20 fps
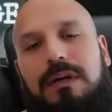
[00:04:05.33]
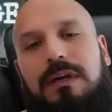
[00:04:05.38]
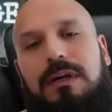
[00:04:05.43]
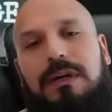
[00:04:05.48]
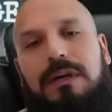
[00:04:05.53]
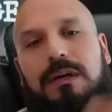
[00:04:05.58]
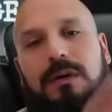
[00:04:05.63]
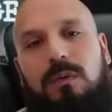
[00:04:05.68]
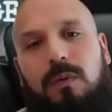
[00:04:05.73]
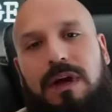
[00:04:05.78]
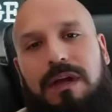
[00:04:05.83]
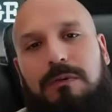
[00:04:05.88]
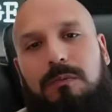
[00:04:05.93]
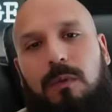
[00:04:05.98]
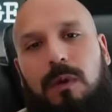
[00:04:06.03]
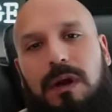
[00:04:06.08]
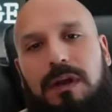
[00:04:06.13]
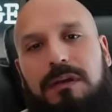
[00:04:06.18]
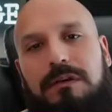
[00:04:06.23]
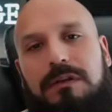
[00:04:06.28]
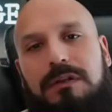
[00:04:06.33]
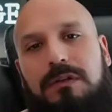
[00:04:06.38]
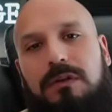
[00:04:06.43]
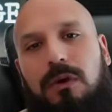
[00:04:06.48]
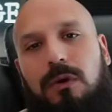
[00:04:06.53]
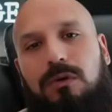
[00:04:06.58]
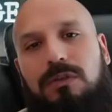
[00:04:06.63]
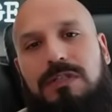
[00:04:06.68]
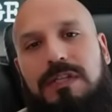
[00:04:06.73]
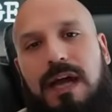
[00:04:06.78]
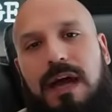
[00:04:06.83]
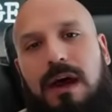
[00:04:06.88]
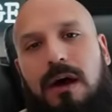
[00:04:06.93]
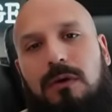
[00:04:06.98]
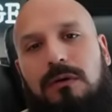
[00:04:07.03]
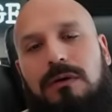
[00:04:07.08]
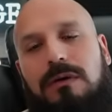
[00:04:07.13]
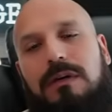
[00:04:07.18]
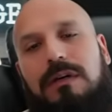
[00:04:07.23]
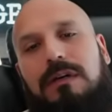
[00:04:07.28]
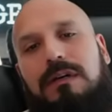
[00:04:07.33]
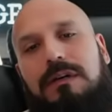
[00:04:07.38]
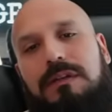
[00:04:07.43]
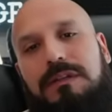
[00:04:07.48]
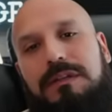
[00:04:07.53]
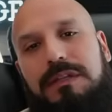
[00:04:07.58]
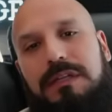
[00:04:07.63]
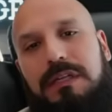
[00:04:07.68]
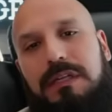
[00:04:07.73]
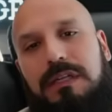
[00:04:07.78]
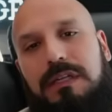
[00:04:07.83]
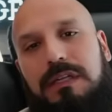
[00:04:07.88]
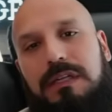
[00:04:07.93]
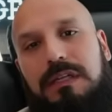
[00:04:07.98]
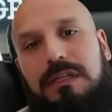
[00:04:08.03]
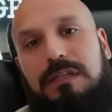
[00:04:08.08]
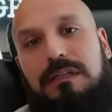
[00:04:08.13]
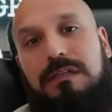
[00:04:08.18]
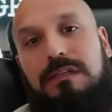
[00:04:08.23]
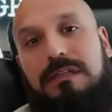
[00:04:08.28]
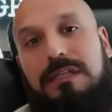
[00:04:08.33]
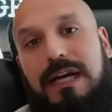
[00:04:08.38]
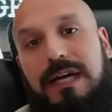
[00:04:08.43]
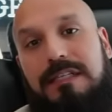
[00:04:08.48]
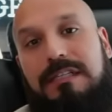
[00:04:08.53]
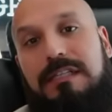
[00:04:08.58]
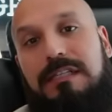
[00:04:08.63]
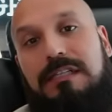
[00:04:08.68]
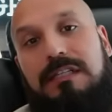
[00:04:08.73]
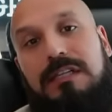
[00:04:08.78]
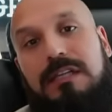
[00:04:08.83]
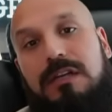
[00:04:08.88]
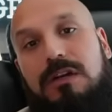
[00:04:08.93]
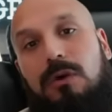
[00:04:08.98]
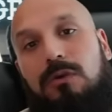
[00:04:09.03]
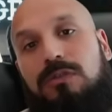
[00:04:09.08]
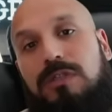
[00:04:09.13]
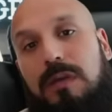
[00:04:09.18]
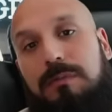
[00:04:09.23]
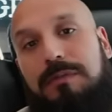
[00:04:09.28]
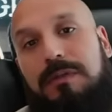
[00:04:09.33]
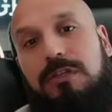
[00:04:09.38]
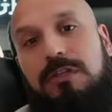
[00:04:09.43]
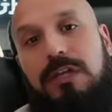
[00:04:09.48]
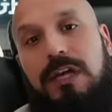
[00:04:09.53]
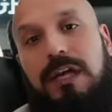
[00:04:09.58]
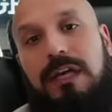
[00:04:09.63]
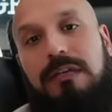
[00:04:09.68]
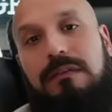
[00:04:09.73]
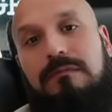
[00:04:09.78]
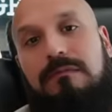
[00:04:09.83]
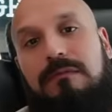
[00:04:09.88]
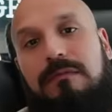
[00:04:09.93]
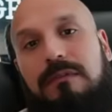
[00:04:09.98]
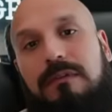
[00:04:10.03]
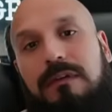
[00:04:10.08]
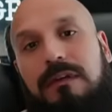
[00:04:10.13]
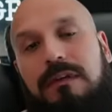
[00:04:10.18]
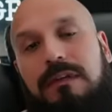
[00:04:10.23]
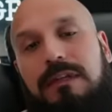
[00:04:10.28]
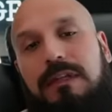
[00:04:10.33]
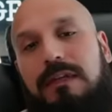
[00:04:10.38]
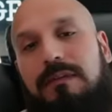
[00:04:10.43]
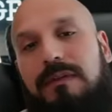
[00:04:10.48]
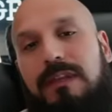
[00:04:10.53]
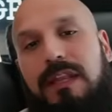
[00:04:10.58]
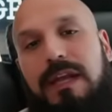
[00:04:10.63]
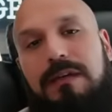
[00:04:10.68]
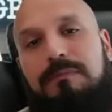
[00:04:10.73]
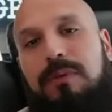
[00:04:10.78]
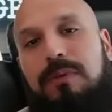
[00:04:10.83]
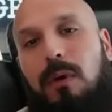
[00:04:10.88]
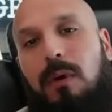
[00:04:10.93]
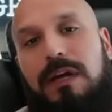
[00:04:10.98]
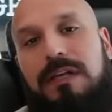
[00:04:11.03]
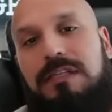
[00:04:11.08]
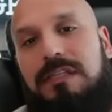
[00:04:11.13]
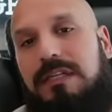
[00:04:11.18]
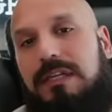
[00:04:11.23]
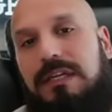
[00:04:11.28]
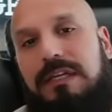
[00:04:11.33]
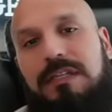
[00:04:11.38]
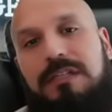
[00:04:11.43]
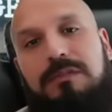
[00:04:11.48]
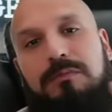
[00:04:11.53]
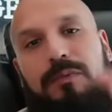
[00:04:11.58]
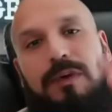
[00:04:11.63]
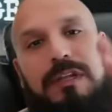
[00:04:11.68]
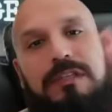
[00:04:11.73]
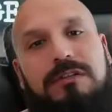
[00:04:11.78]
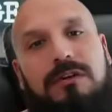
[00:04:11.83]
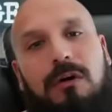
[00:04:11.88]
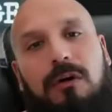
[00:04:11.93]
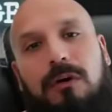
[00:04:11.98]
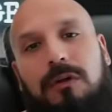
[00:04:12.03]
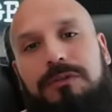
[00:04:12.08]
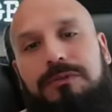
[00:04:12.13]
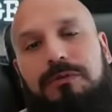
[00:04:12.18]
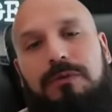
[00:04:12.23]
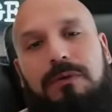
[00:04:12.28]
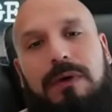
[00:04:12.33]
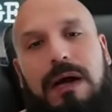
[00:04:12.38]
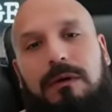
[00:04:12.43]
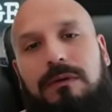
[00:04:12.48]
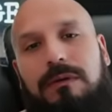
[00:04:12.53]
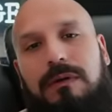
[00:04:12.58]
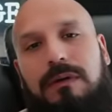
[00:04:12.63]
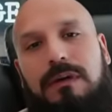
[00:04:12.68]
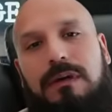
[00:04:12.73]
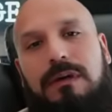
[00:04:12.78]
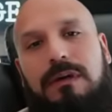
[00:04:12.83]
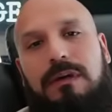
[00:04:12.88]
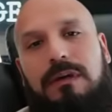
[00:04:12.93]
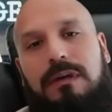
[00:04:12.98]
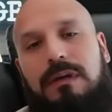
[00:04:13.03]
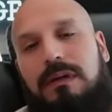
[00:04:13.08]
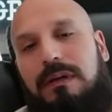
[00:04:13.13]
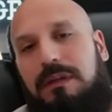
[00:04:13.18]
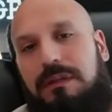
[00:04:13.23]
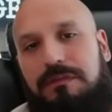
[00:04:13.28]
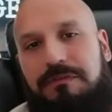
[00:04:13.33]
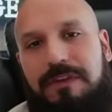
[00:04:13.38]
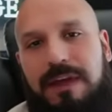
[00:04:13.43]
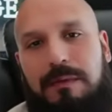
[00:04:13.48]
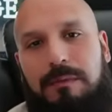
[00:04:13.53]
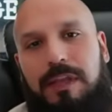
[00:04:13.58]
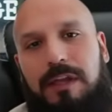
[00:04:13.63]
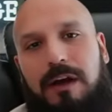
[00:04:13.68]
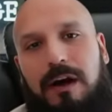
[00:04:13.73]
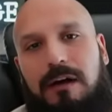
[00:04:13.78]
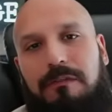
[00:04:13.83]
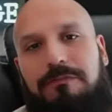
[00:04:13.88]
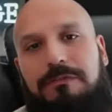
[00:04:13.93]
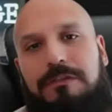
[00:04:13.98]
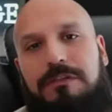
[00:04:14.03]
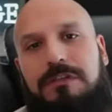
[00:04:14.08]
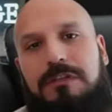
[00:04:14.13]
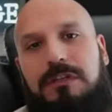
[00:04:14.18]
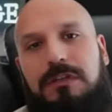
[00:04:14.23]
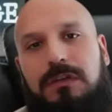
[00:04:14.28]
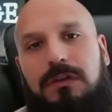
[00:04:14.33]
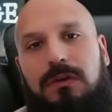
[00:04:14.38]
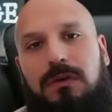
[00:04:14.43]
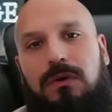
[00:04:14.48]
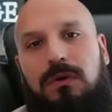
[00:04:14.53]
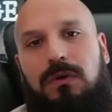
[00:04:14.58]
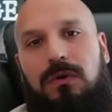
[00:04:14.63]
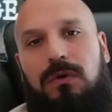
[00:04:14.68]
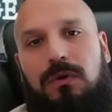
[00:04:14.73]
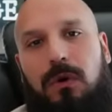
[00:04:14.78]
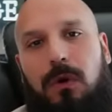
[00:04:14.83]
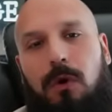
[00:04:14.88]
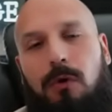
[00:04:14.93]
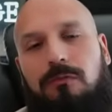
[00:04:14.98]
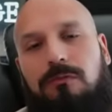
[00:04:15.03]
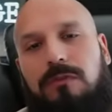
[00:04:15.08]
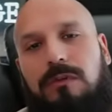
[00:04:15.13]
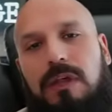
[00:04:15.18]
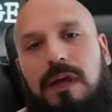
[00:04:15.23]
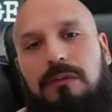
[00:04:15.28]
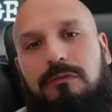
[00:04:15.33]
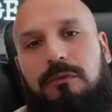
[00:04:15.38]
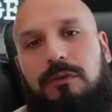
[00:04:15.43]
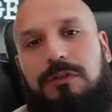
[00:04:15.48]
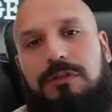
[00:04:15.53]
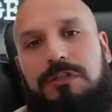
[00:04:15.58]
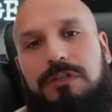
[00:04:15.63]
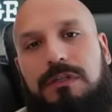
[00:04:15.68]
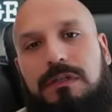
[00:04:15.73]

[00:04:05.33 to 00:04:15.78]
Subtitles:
When one goes down, the toxicity goes up the chain. Think of it like poison, and it spreads all throughout. The family office over-leveraged